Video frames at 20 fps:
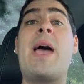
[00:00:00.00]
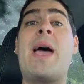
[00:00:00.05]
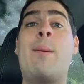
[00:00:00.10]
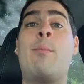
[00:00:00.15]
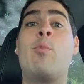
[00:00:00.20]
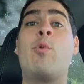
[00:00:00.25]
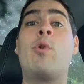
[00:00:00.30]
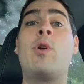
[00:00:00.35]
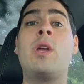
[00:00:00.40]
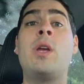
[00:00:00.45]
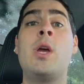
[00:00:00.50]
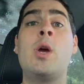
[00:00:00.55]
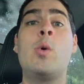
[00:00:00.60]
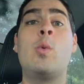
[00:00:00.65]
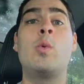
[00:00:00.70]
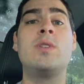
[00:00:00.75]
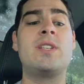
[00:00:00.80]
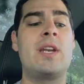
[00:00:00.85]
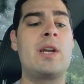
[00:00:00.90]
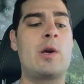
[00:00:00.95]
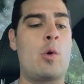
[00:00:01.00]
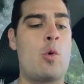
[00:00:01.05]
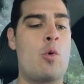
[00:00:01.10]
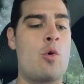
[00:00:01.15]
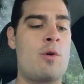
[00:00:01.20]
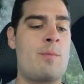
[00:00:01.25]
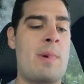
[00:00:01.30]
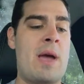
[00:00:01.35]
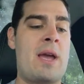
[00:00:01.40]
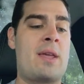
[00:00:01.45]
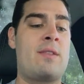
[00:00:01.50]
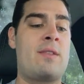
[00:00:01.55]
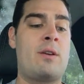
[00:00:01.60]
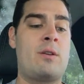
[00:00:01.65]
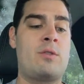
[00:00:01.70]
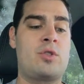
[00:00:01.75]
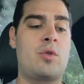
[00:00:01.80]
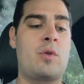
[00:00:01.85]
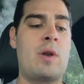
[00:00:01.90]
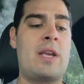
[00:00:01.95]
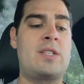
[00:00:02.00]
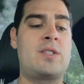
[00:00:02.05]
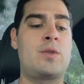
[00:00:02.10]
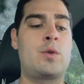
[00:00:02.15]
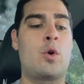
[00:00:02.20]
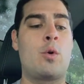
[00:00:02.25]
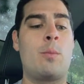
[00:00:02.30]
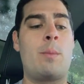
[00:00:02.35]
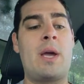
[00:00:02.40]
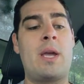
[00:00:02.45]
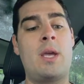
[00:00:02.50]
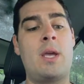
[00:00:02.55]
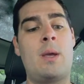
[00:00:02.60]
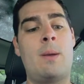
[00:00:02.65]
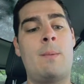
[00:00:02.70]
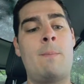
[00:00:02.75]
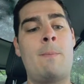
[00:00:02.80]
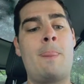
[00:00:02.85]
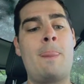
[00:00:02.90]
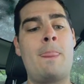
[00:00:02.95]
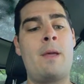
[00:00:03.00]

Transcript: Emery was in at quarterback there, so nice throw by him.